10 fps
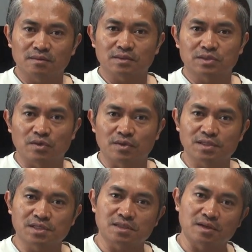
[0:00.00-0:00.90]
So
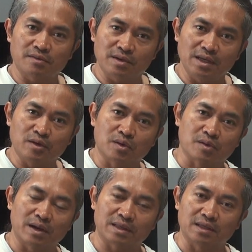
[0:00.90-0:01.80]
this is a really
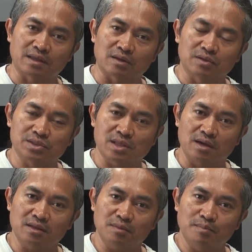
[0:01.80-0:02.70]
great guitar to
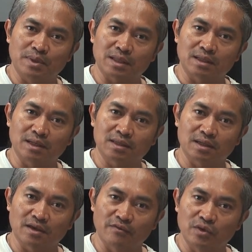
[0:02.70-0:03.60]
start, but
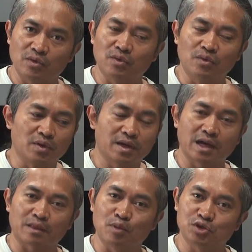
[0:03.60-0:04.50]
later if you
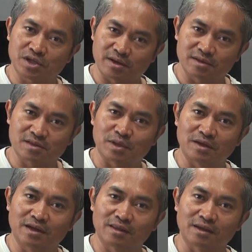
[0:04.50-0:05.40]
get more serious about
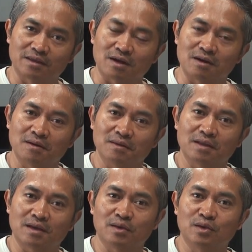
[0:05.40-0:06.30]
learning the guitar,
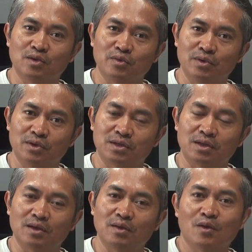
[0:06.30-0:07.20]
then you would
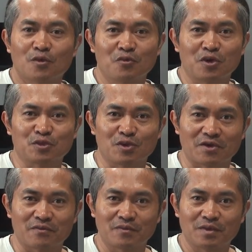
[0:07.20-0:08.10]
want to
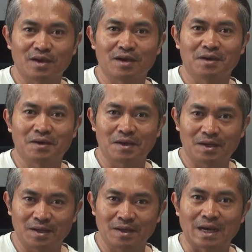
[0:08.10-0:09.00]
have
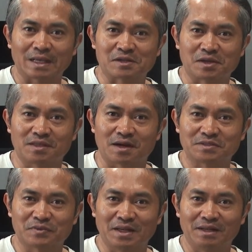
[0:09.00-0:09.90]
an electric guitar
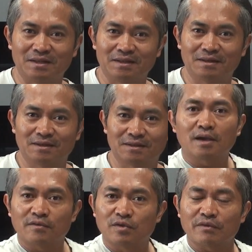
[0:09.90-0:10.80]
as well.
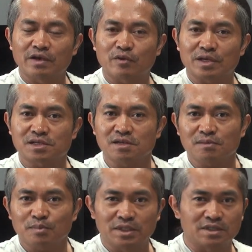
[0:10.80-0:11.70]
If you have any
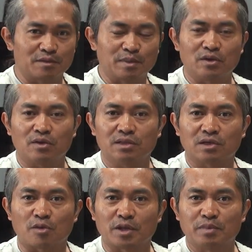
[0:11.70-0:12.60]
question, please let me know in the
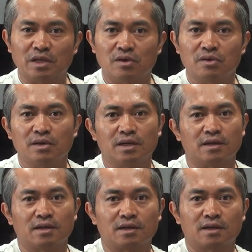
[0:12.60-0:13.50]
comment below,
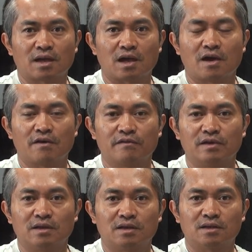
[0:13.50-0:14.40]
and I
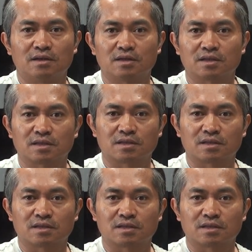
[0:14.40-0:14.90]
will